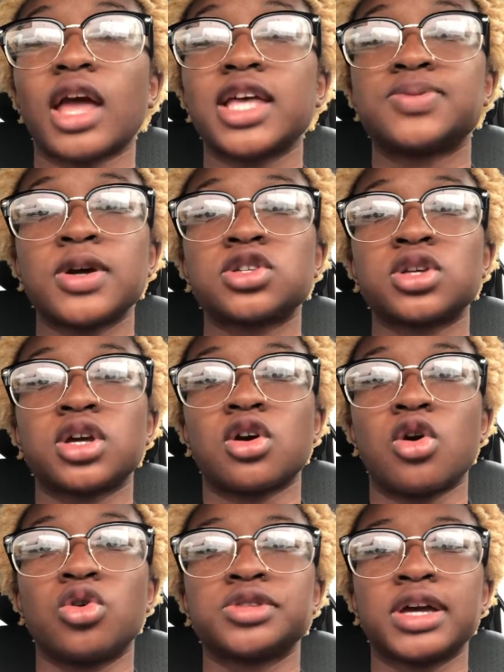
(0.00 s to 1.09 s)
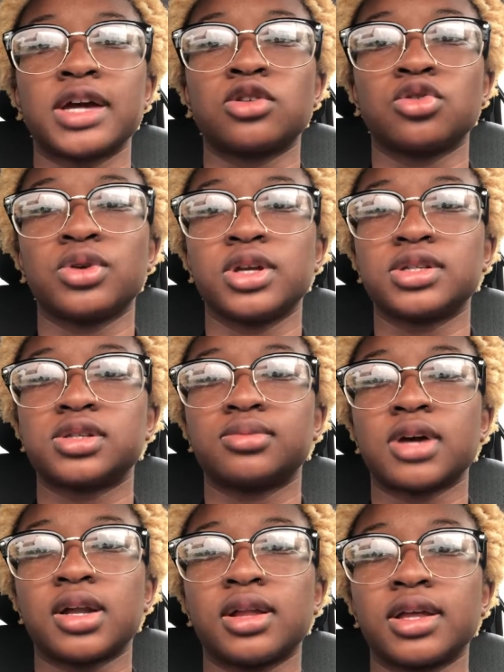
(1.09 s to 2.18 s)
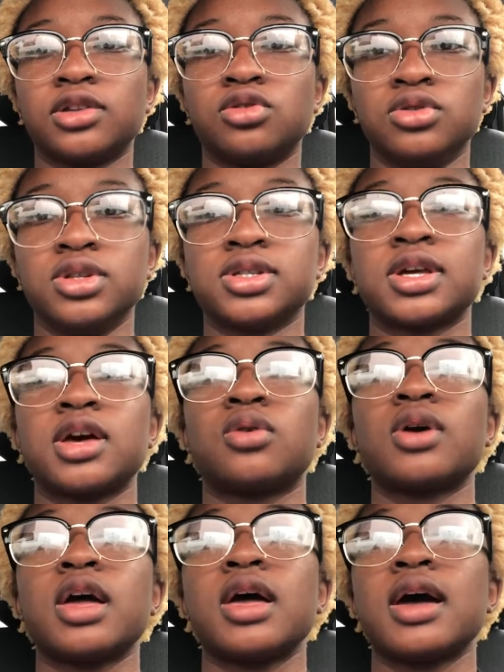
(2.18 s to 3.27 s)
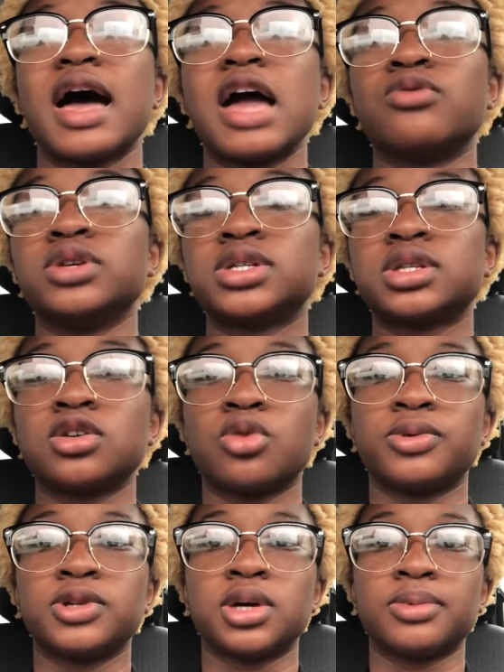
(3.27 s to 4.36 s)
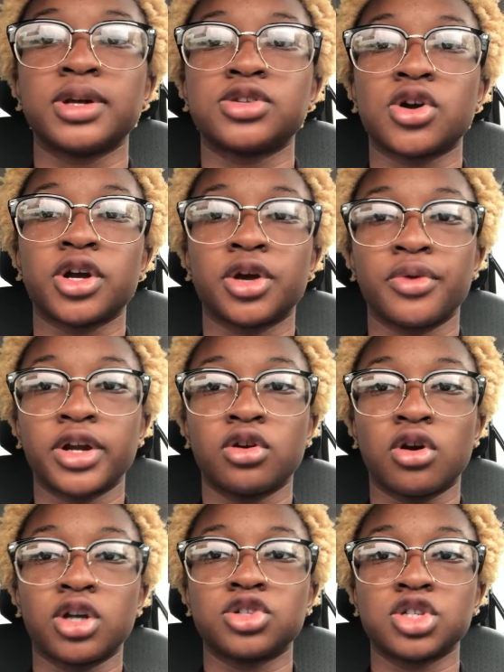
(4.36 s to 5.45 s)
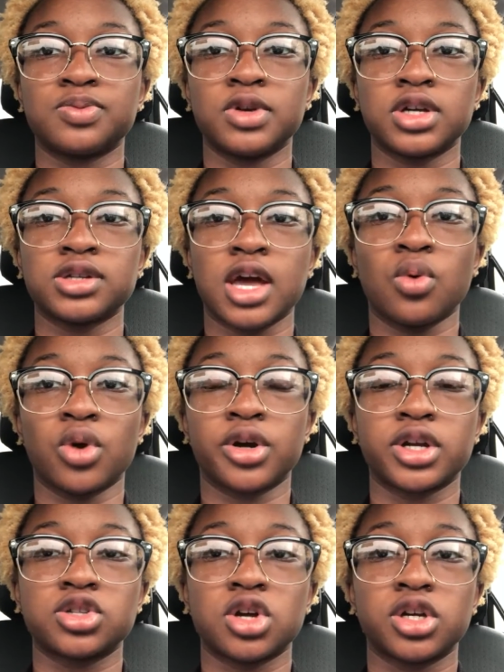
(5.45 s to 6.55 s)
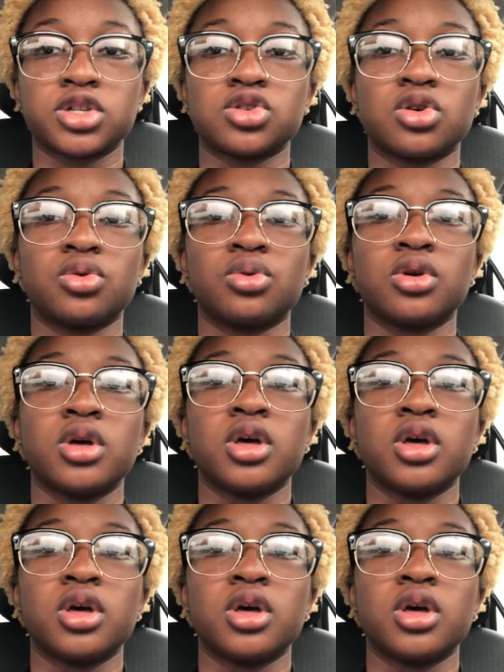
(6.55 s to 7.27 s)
especially at Kohl's, like I know you get some kind of like little discount. I recently opened up a Target Red card just because I work at Target, so